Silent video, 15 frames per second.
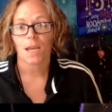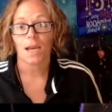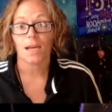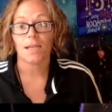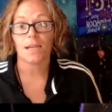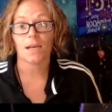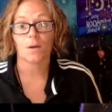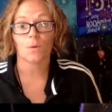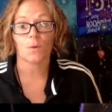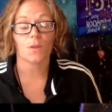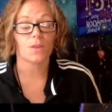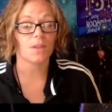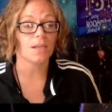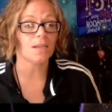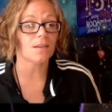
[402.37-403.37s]
And now
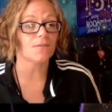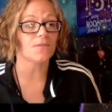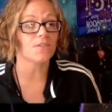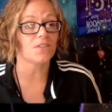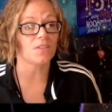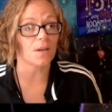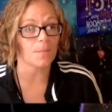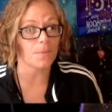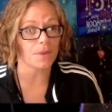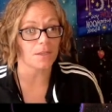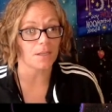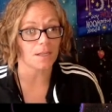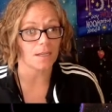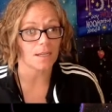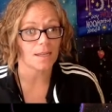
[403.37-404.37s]
think of
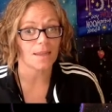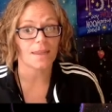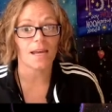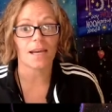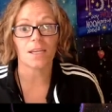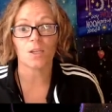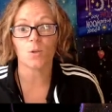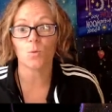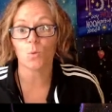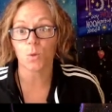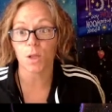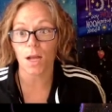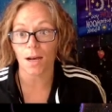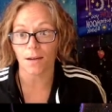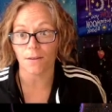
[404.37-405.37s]
something that you
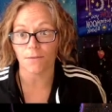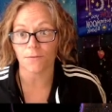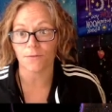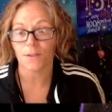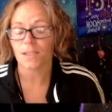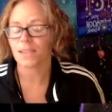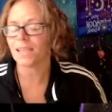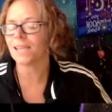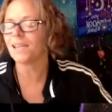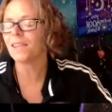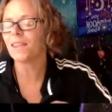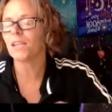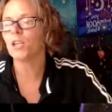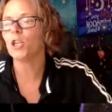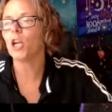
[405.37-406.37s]
love. Think
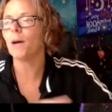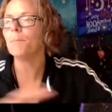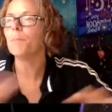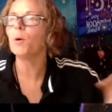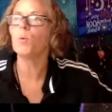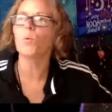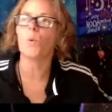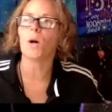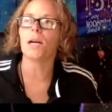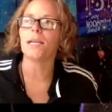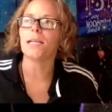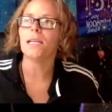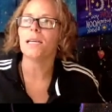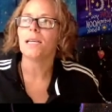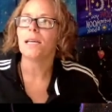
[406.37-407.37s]
of the number
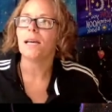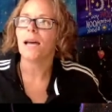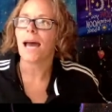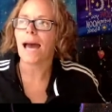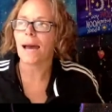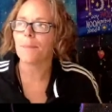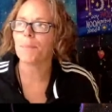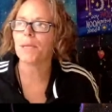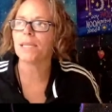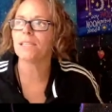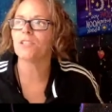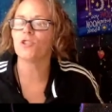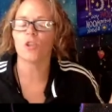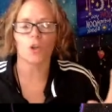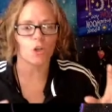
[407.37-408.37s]
one
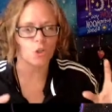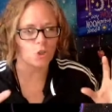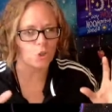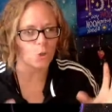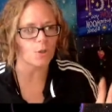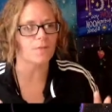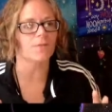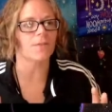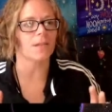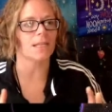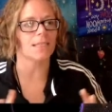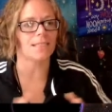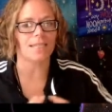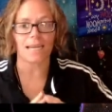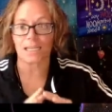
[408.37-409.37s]
happiest,
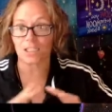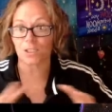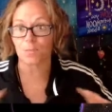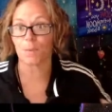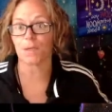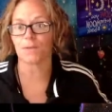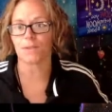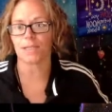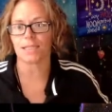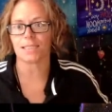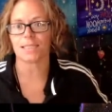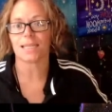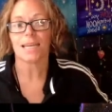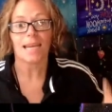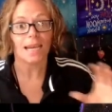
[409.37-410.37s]
joyfulest
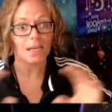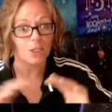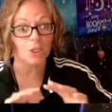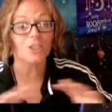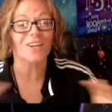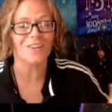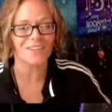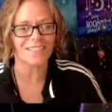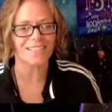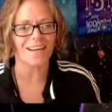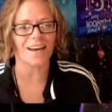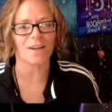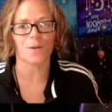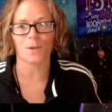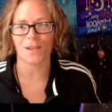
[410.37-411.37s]
experience in your
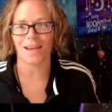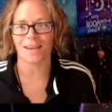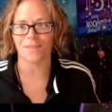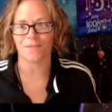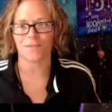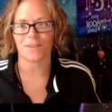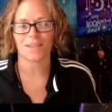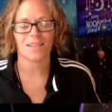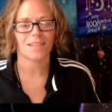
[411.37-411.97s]
entire life.